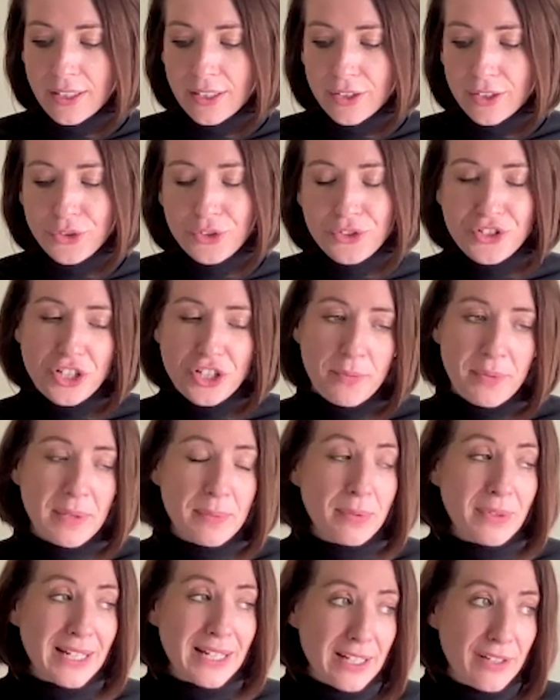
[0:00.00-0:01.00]
you can show
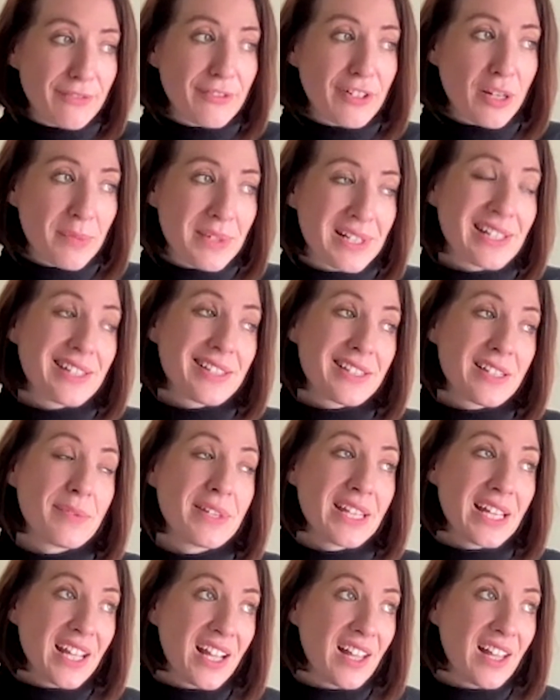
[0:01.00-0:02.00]
people any farming system
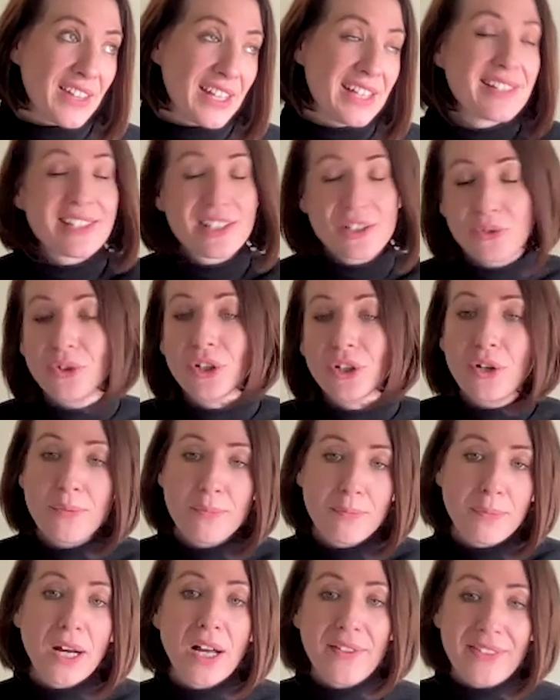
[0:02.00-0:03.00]
and they still go
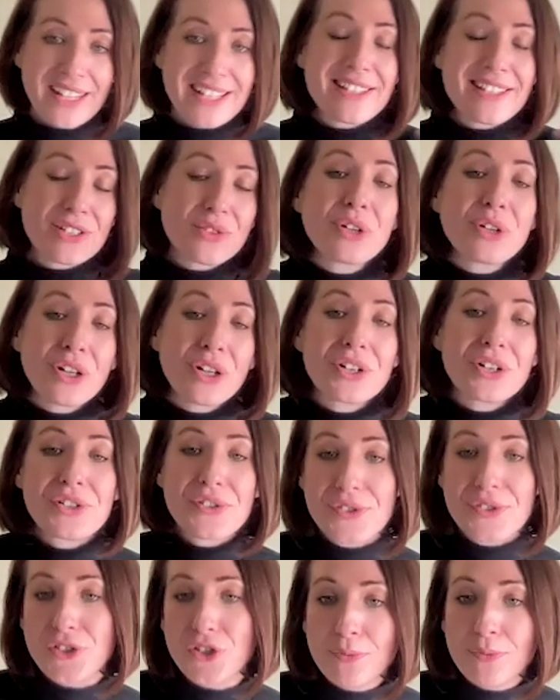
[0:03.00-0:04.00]
and
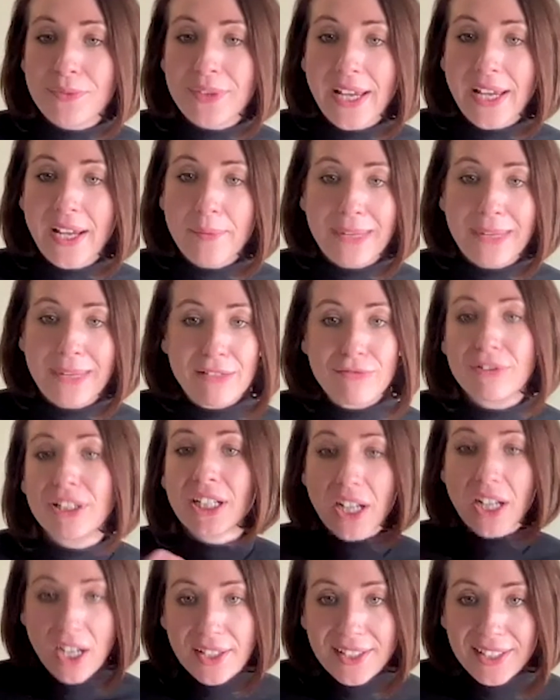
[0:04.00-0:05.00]
consume that meat
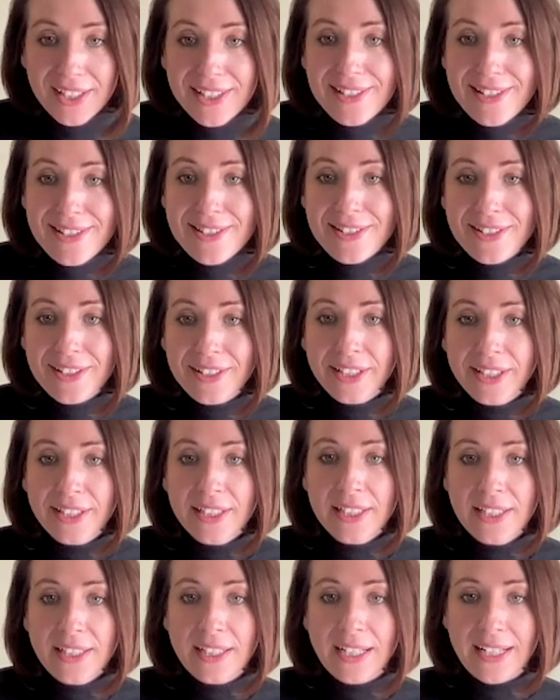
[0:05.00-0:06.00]
regardless.
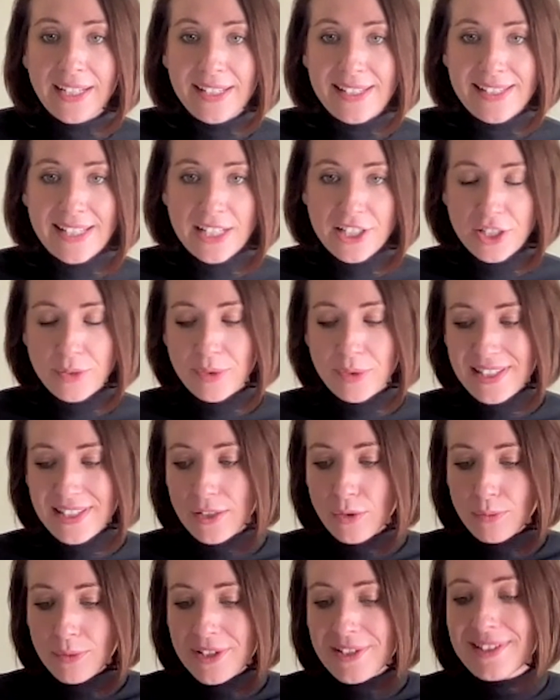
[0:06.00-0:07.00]
And it's actually once they
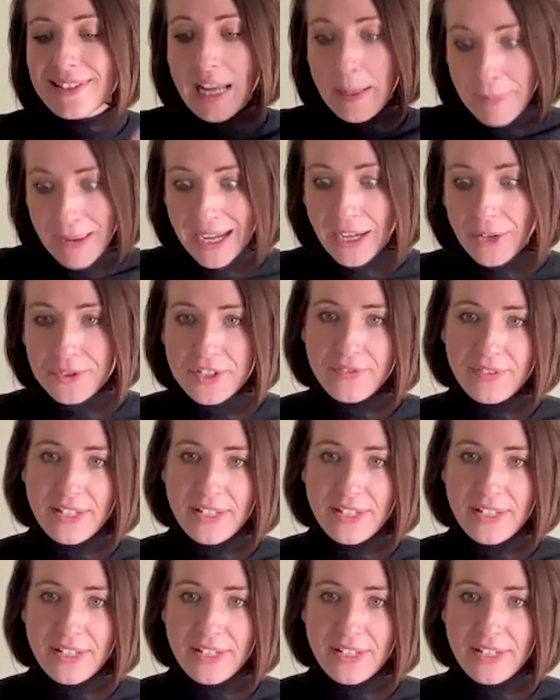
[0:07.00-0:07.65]
almost step out of